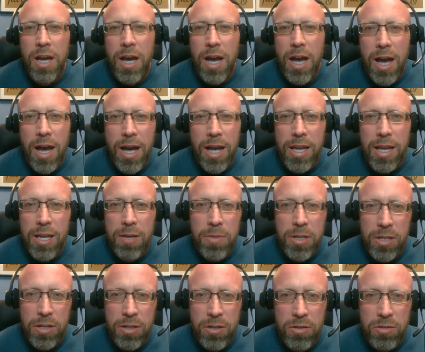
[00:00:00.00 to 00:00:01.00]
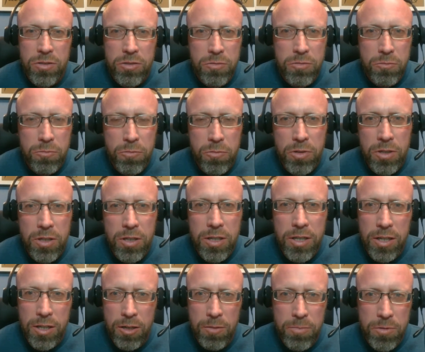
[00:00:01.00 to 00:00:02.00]
I am here to really
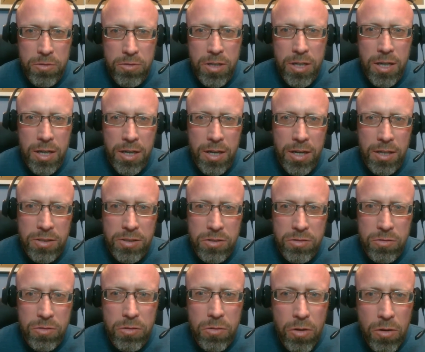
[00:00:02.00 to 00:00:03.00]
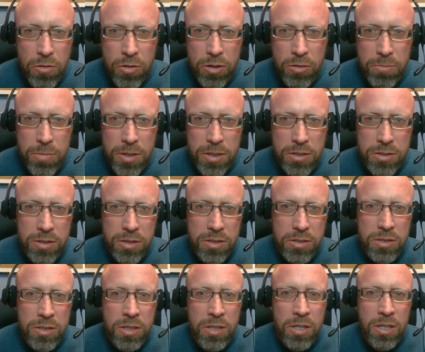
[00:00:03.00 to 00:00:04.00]
help you guys to grow your
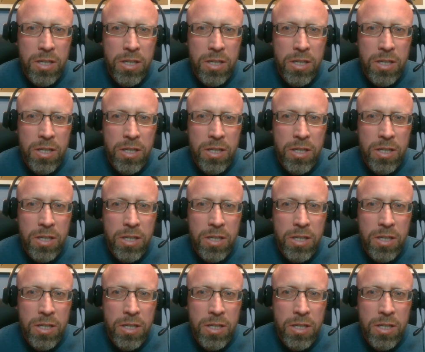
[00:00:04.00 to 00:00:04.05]
business,